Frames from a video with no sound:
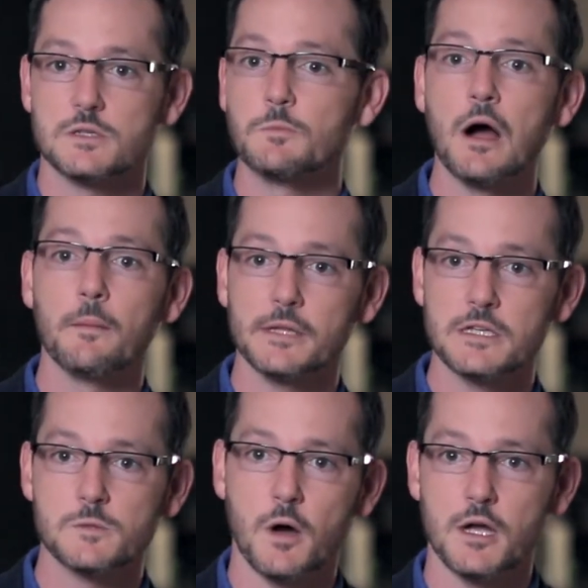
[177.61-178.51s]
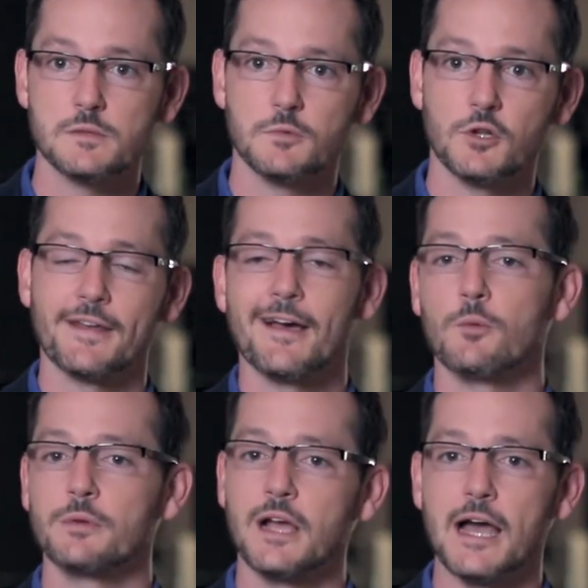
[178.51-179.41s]
as promptly as possible and
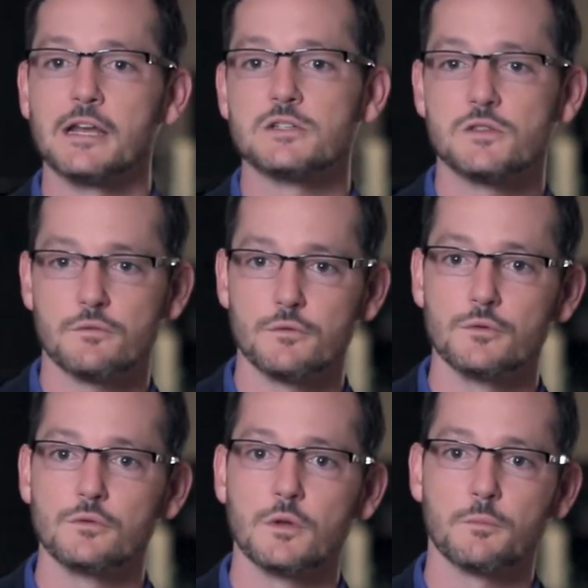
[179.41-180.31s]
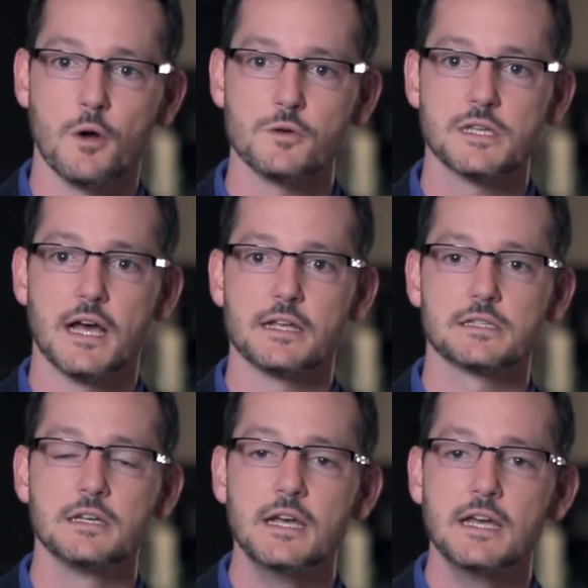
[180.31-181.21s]
help guide us through the process.